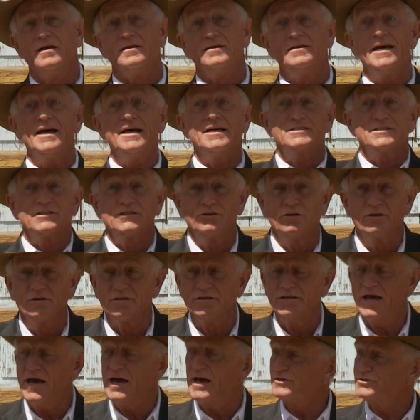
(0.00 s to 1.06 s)
yes, Lord,
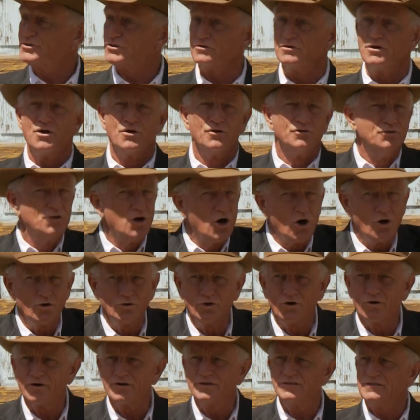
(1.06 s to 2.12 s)
yes, or no,
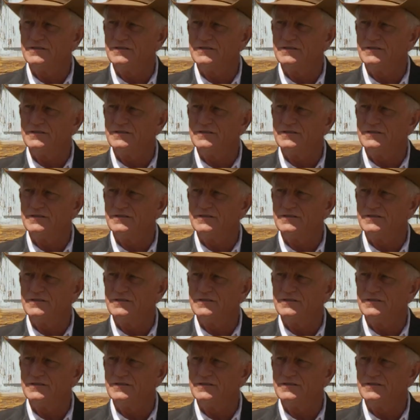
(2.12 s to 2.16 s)
Lord,